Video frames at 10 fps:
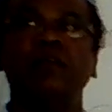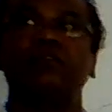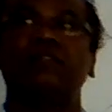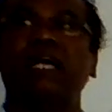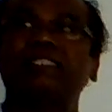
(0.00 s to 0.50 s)

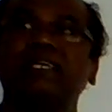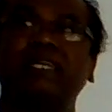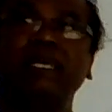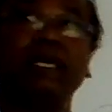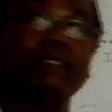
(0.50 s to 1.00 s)
So that's the
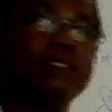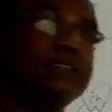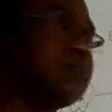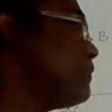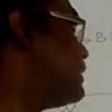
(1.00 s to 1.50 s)
key
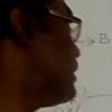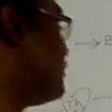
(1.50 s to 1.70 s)
essence over here.